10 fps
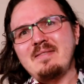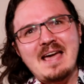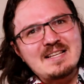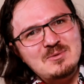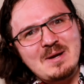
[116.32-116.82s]

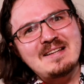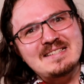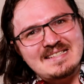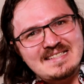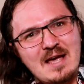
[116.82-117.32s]
that's around
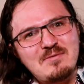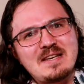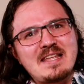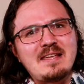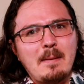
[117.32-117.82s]

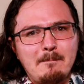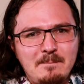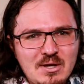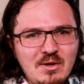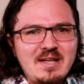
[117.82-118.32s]
$70
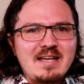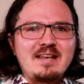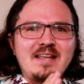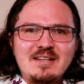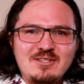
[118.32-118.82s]

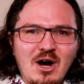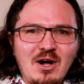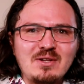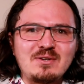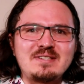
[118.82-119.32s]
billion
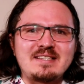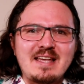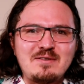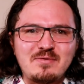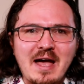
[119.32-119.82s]

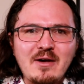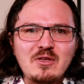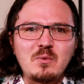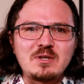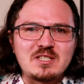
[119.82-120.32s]
in
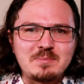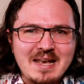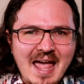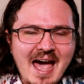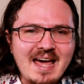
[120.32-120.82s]
value, which has
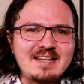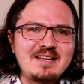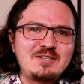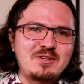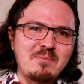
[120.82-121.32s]
been added
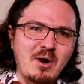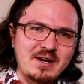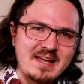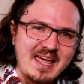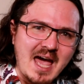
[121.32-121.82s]
to the
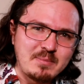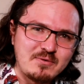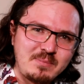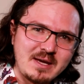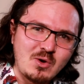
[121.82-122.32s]
market cap
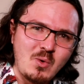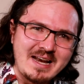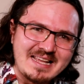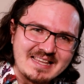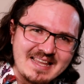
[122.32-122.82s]
of Bitcoin in the